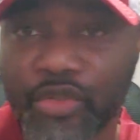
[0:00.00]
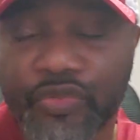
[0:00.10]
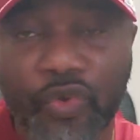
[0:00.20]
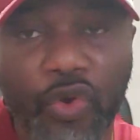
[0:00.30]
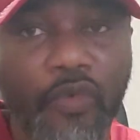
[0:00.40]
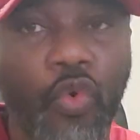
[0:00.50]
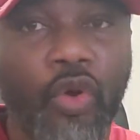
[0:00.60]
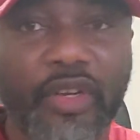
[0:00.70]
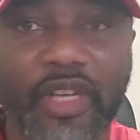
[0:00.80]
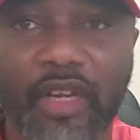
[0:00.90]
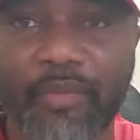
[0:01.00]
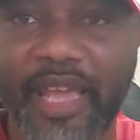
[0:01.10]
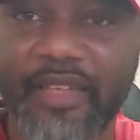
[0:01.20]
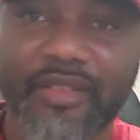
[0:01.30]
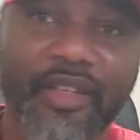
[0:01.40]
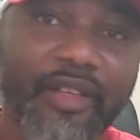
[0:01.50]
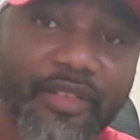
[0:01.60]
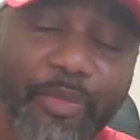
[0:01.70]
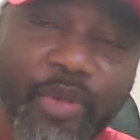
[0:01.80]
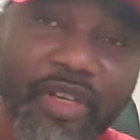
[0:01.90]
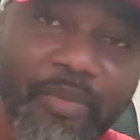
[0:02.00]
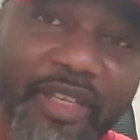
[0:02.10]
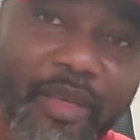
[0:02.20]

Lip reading: those four-quarter comebacks to put them